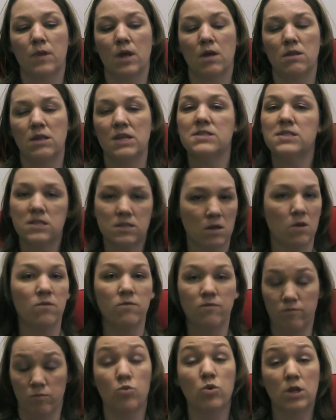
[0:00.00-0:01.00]
this is
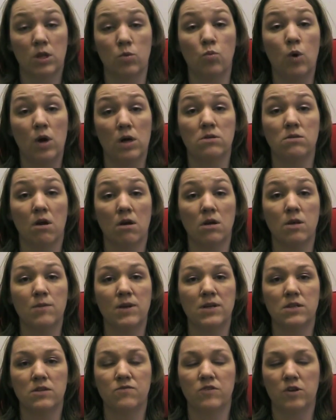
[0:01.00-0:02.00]
a really
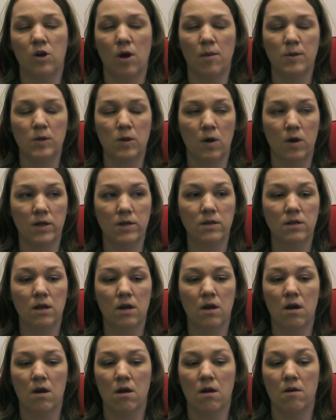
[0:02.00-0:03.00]
well-documented phenomenon,
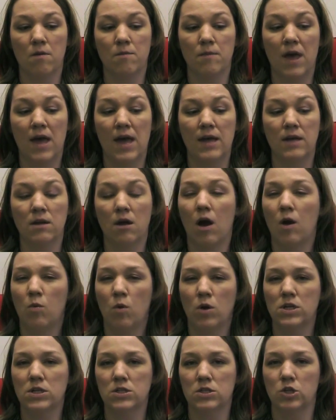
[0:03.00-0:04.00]
and I
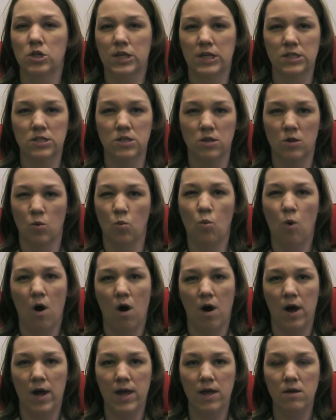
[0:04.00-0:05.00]
wanted to look into the
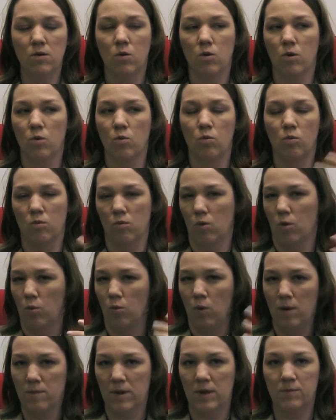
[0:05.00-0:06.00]
why, or
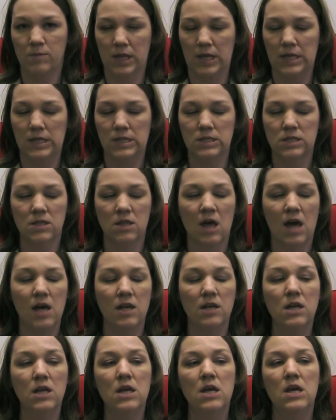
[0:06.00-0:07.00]
what might play into
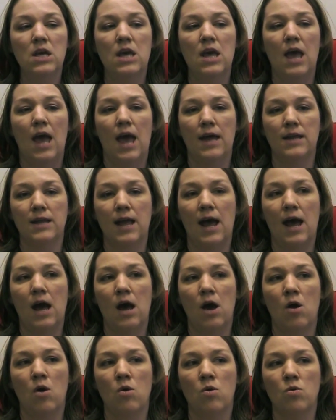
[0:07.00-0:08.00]
that, and
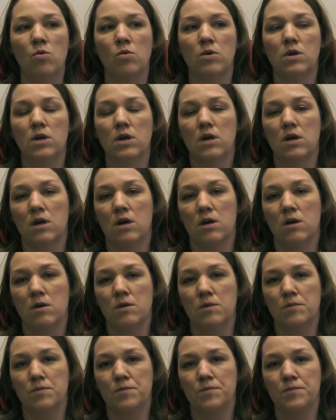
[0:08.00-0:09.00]
how
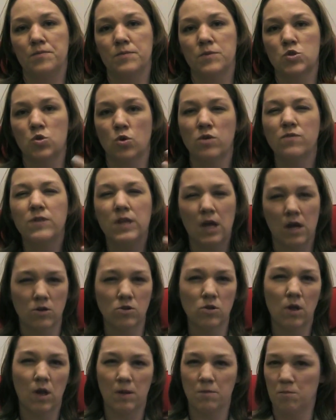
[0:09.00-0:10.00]
sort of the
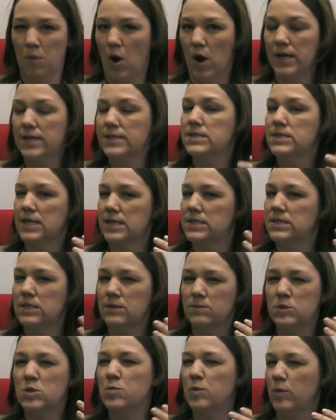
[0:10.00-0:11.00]
underlying bias that
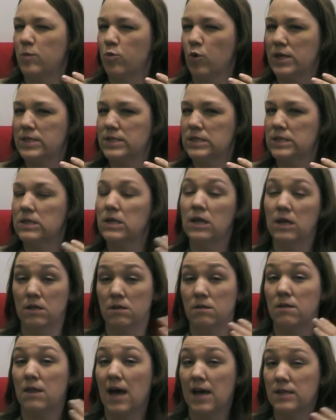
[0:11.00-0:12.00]
seems to be present
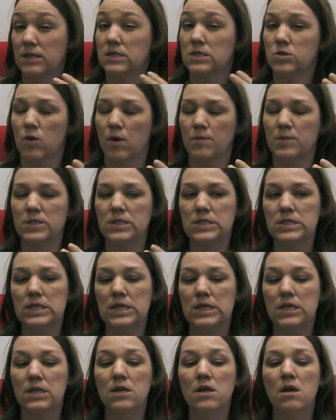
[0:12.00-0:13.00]
in that
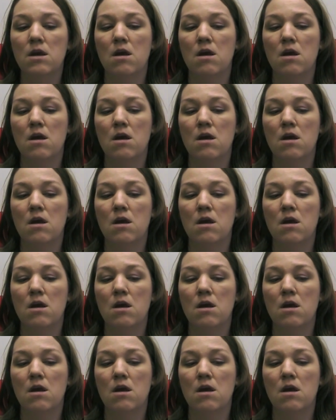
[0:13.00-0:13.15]
discrepancy